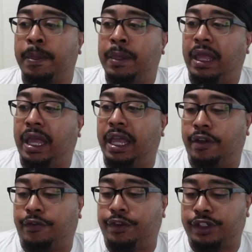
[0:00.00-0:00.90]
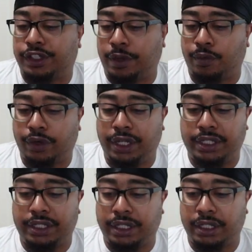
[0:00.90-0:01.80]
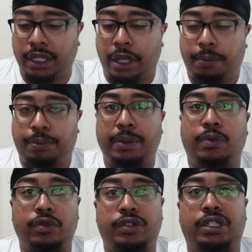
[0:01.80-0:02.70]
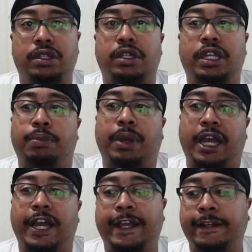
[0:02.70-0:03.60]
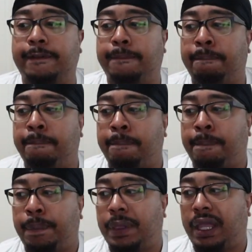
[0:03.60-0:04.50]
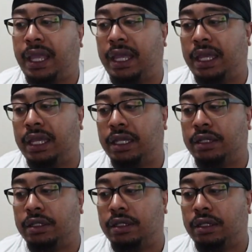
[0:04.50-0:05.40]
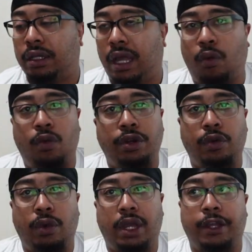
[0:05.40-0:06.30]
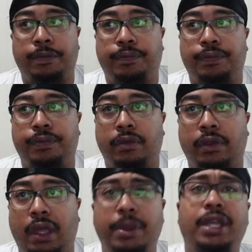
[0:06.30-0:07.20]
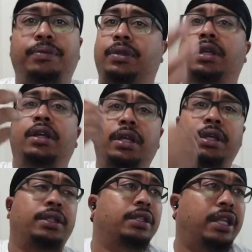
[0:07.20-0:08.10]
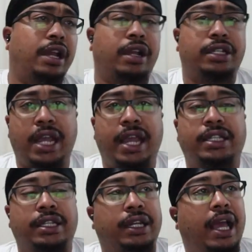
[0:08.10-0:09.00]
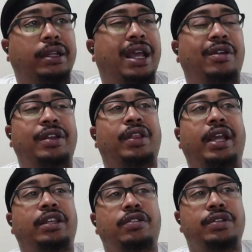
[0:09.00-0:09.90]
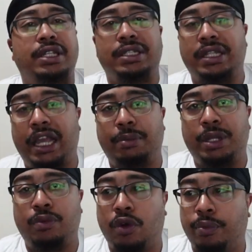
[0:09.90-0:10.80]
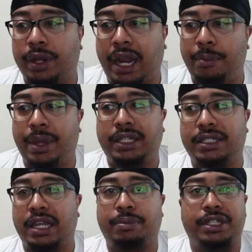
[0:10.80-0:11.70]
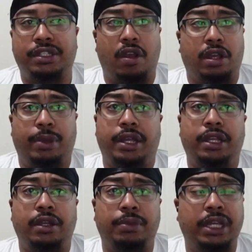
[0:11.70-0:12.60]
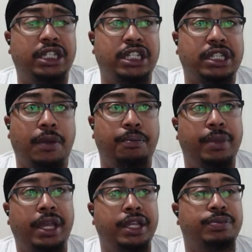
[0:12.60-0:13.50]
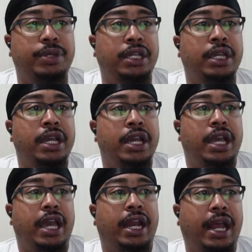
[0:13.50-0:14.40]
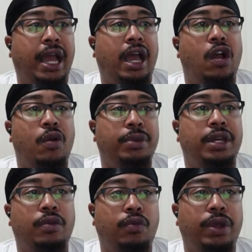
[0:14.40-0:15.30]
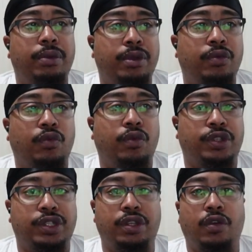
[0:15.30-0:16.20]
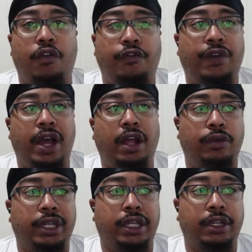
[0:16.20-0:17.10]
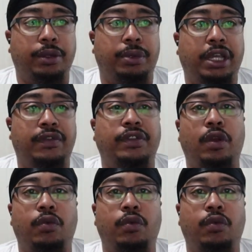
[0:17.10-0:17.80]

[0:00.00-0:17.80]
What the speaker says: And for some reason, people will still get behind them. And I wonder why. I mean, Derek Jackson. I don't even like using his name anymore, but I made segments talking about him. It just amazed me at how many women were still following him, even though we